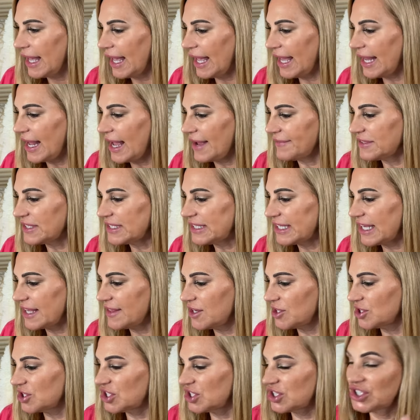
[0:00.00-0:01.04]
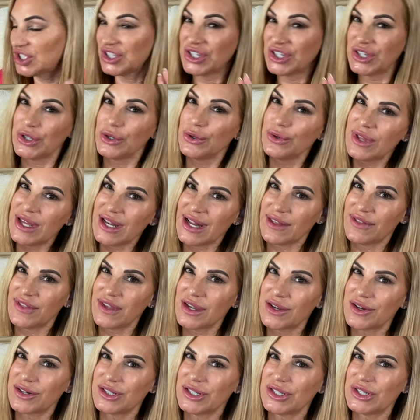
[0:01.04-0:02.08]
I have to say there's two that I
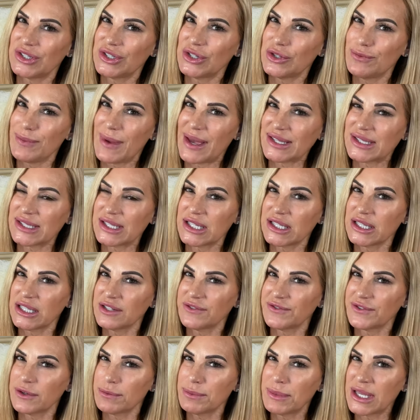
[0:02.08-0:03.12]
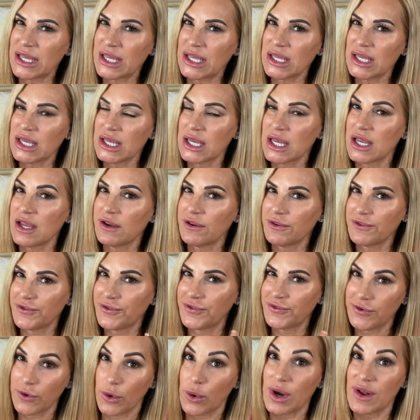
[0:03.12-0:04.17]
think are just too masculine for me,
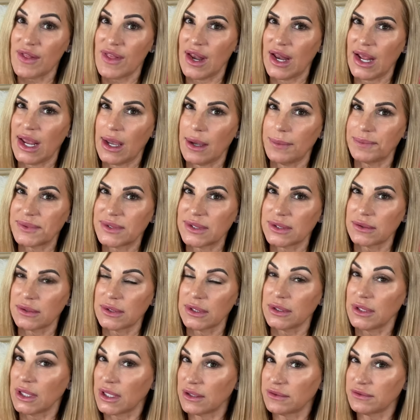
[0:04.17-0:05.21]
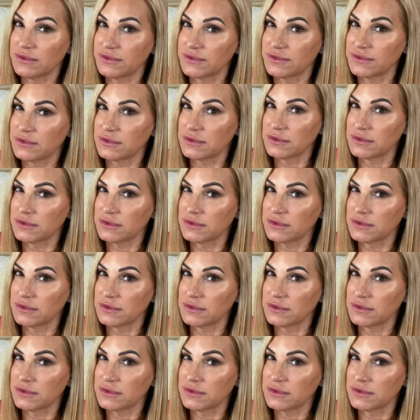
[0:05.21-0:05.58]
four that I absolutely love.